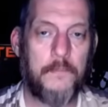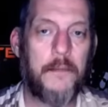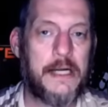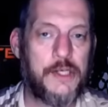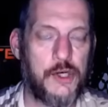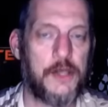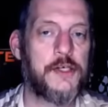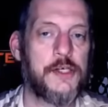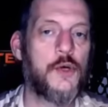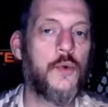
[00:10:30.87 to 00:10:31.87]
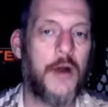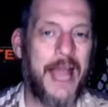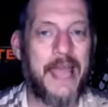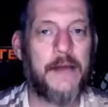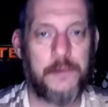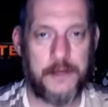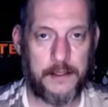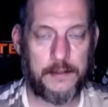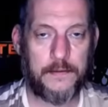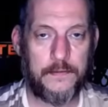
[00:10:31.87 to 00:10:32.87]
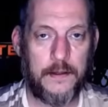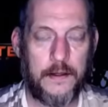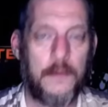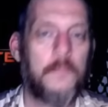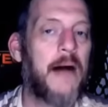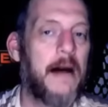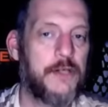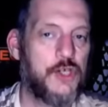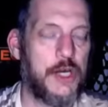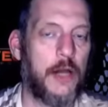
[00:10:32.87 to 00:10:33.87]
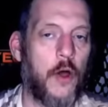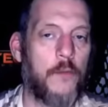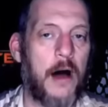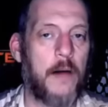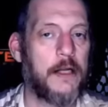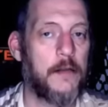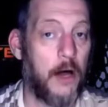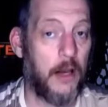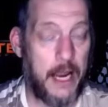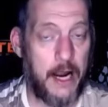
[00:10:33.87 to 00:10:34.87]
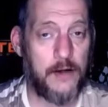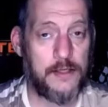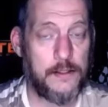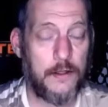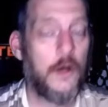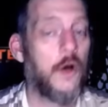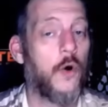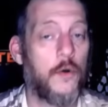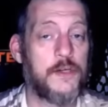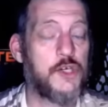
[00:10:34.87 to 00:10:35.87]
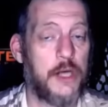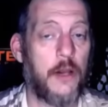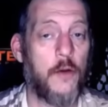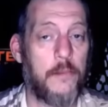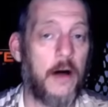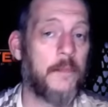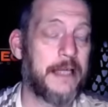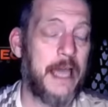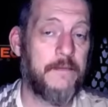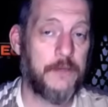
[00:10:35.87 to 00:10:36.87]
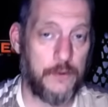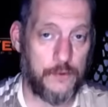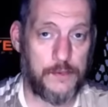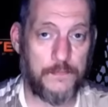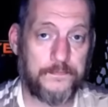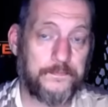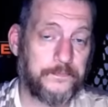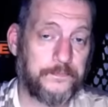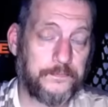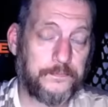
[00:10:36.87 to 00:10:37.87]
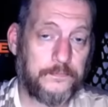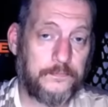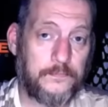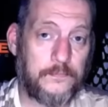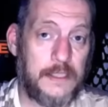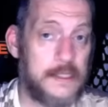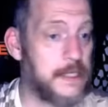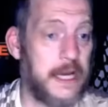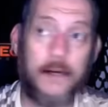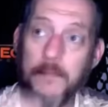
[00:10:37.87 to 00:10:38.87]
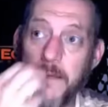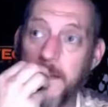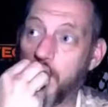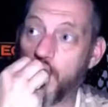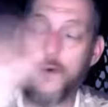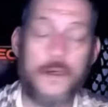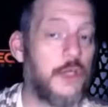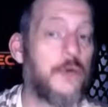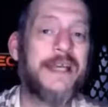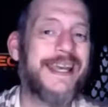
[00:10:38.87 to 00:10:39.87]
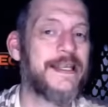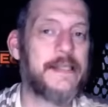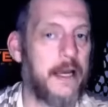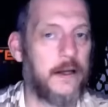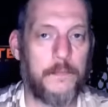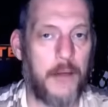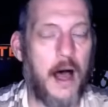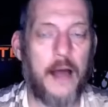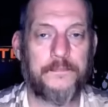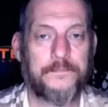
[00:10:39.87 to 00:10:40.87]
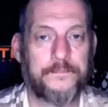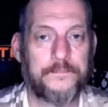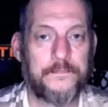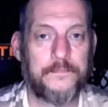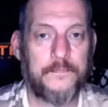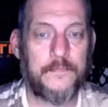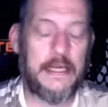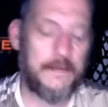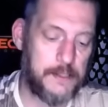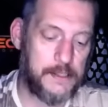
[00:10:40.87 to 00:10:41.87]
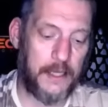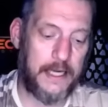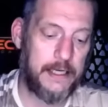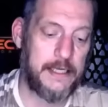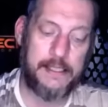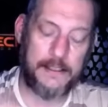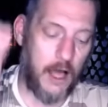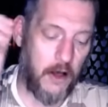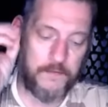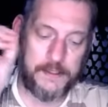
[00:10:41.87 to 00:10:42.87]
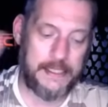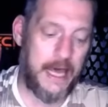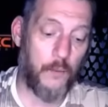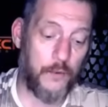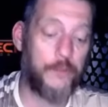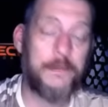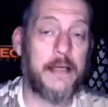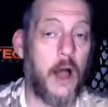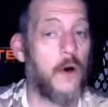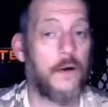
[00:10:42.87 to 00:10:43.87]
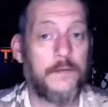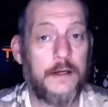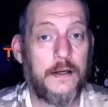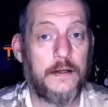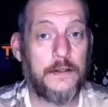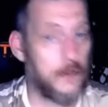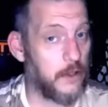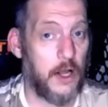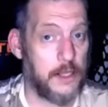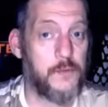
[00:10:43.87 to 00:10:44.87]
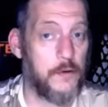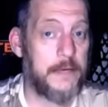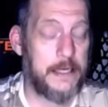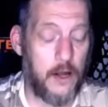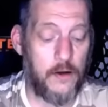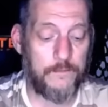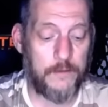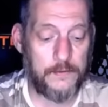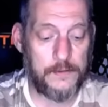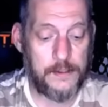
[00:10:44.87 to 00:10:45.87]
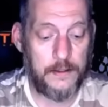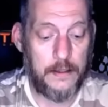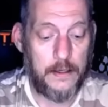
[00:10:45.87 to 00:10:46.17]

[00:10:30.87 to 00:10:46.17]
by judges who were handpicked by Michelle Obama, Kamala Harris, or Michelle Obama, Gavin Newsom. Second Amendment, you can kiss that goodbye. If this lady gets into office, that will be gone. Your guns will be gone, folks.